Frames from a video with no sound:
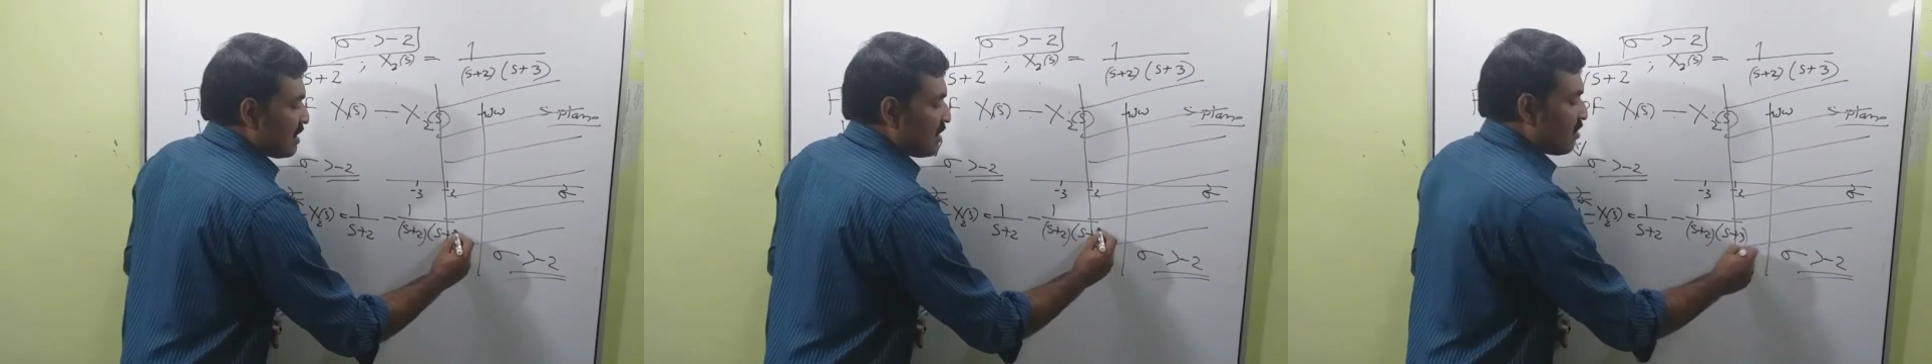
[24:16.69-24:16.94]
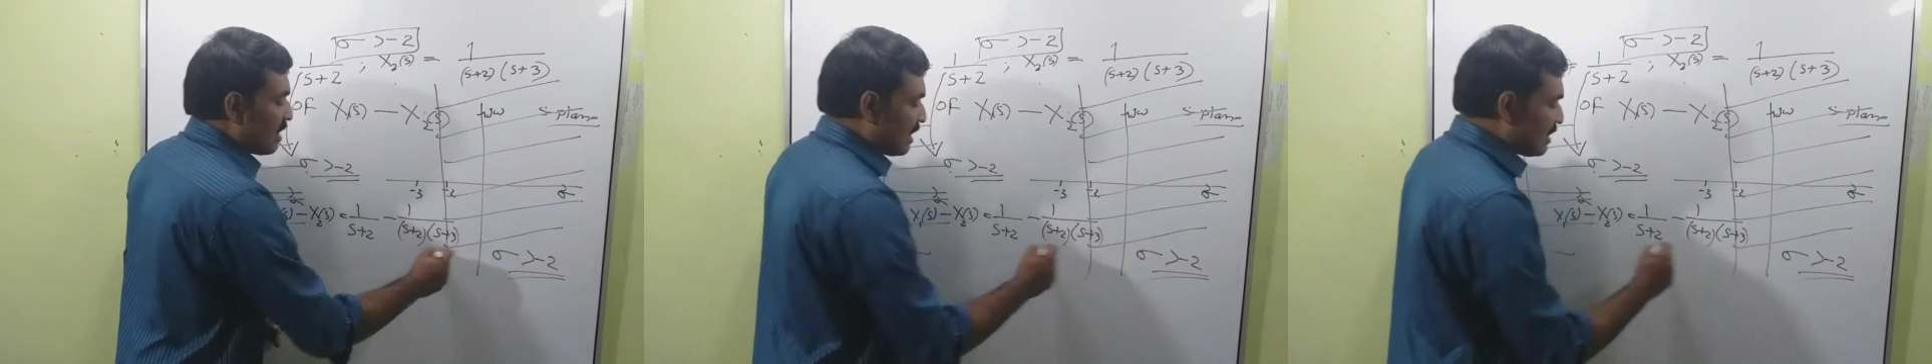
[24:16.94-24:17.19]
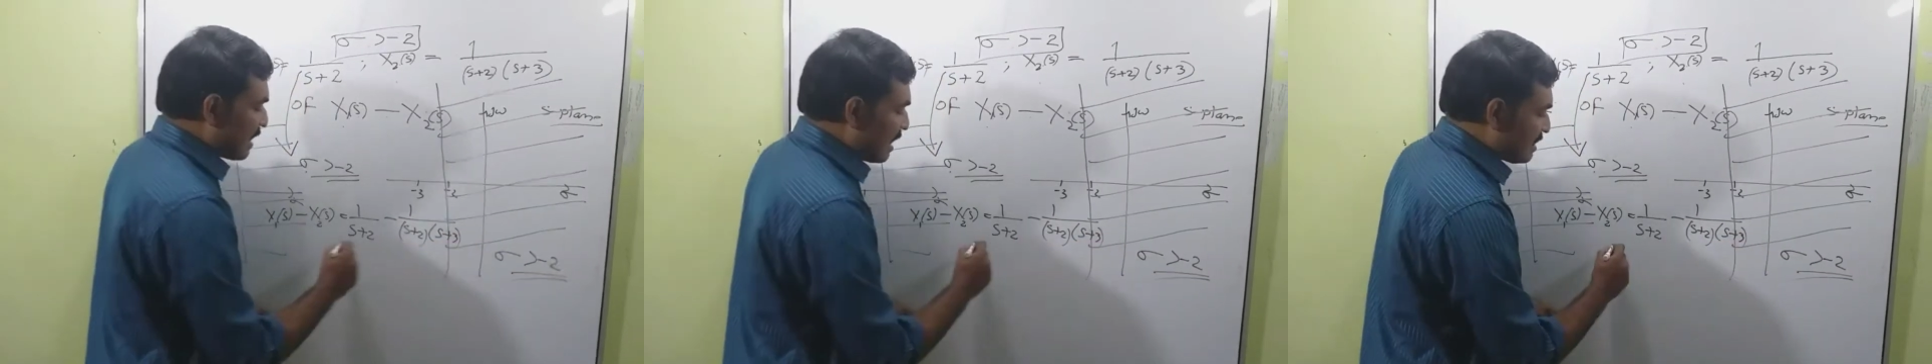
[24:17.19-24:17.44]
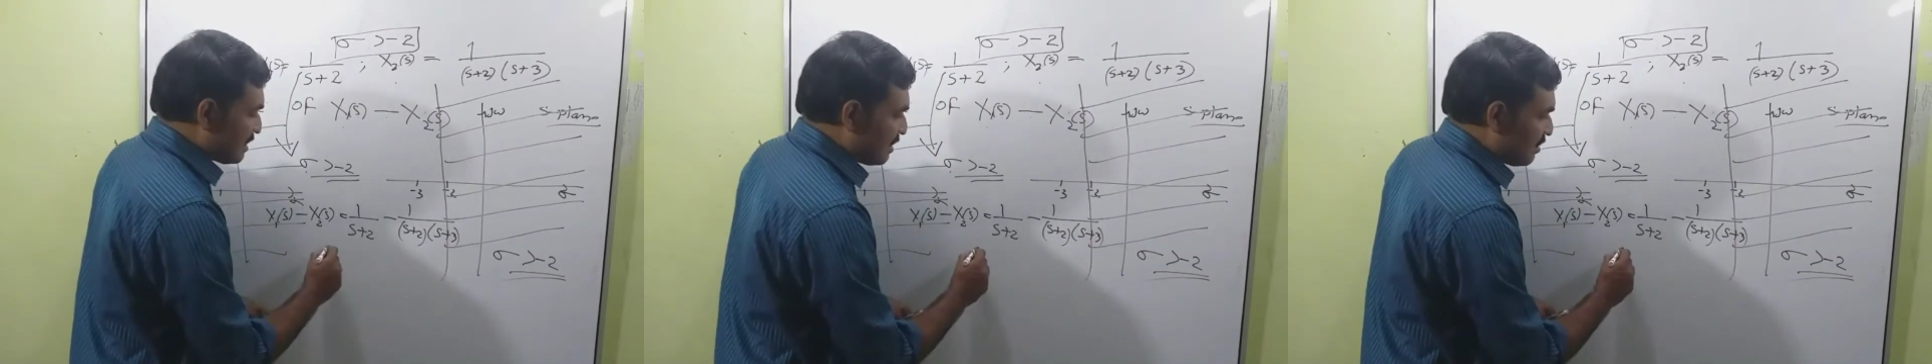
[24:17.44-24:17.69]
Now taking the
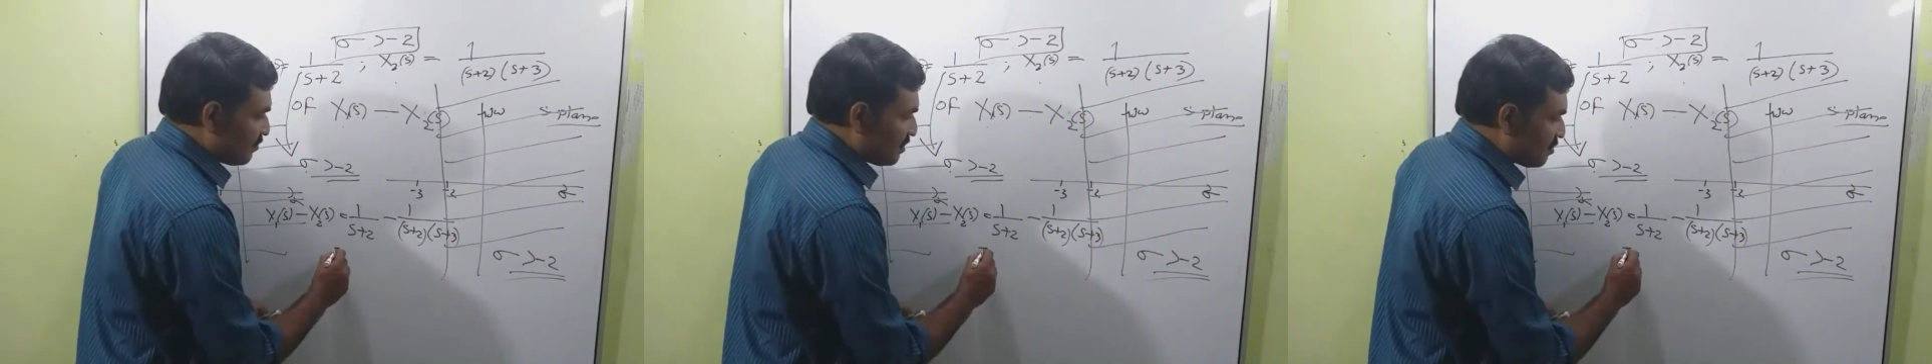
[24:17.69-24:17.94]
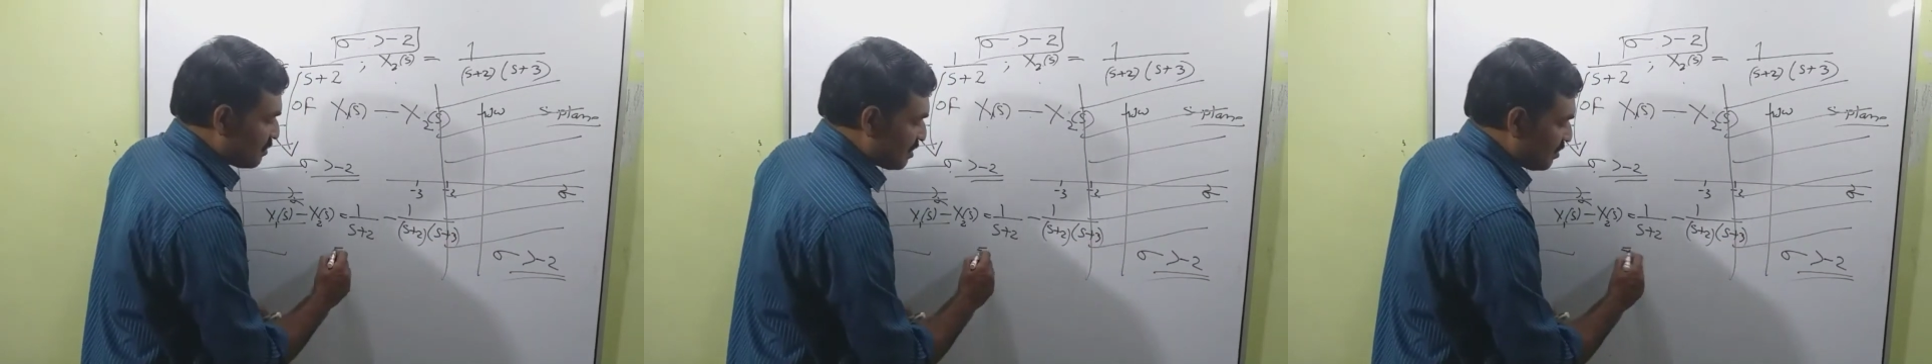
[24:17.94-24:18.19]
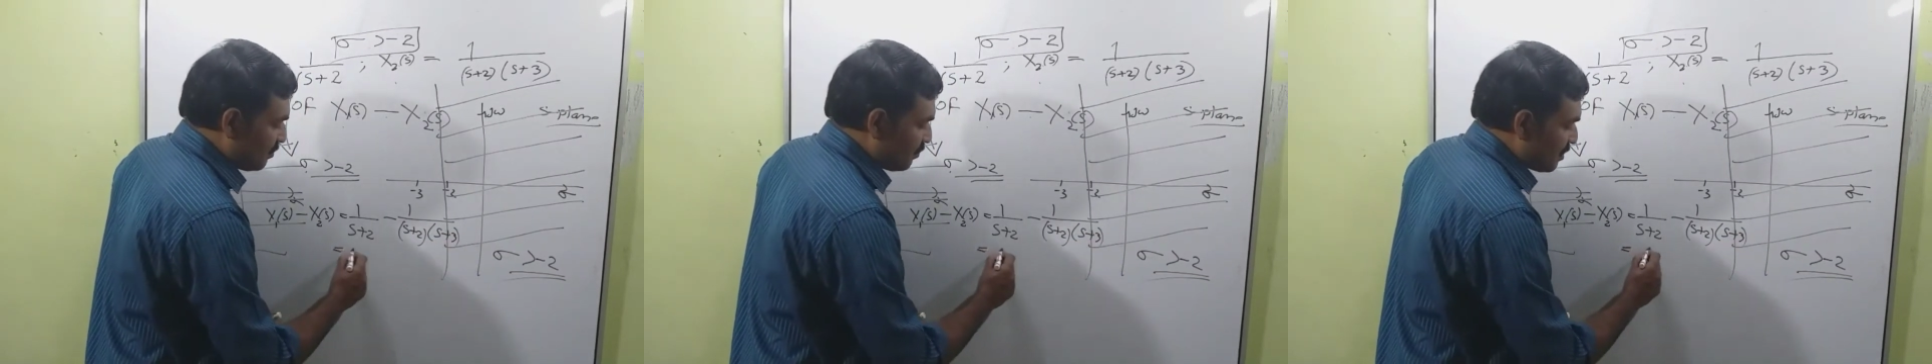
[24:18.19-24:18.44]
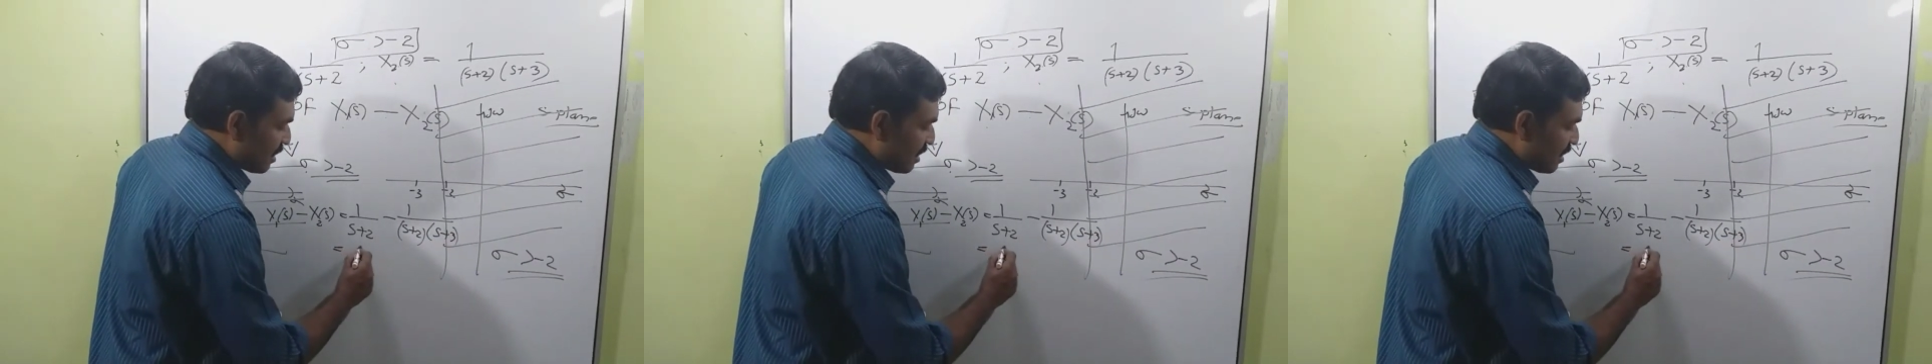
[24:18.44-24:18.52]
LCM, this becomes